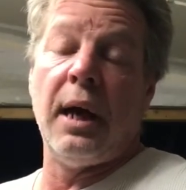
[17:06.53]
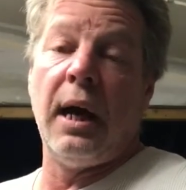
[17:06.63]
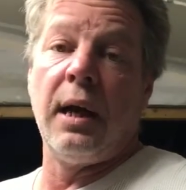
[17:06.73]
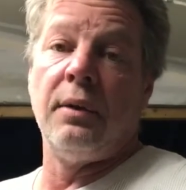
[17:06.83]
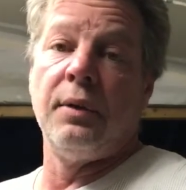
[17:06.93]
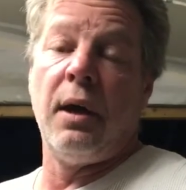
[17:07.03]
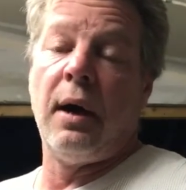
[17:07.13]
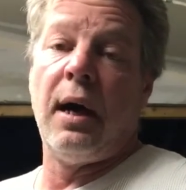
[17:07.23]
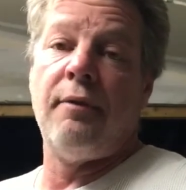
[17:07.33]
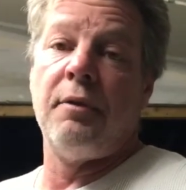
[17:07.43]
I don't know.
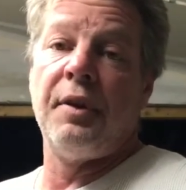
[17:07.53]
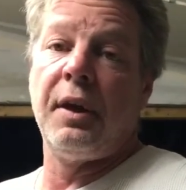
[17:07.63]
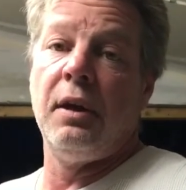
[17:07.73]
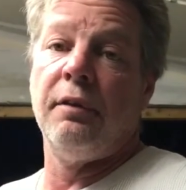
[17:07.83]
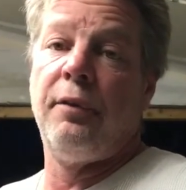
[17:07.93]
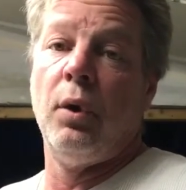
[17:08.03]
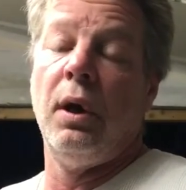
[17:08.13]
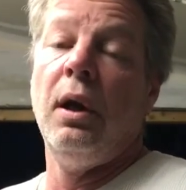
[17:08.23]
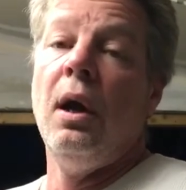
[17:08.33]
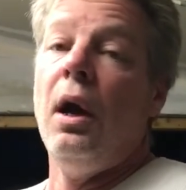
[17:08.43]
I have everything here for it.